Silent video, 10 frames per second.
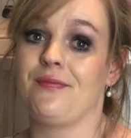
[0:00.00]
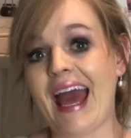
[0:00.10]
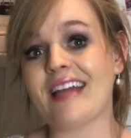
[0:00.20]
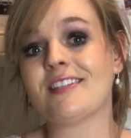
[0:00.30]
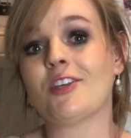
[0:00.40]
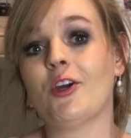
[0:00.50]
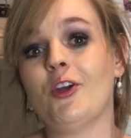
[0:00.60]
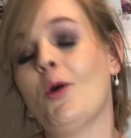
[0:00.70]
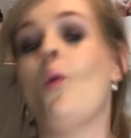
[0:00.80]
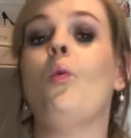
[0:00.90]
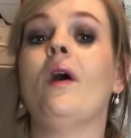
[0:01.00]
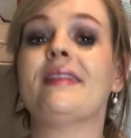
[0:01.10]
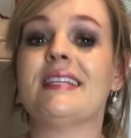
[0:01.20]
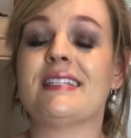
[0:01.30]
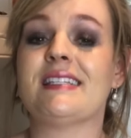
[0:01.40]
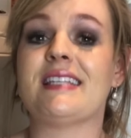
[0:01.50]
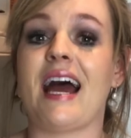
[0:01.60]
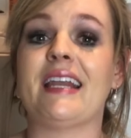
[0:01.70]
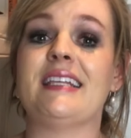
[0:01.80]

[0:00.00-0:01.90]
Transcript: And so what this has done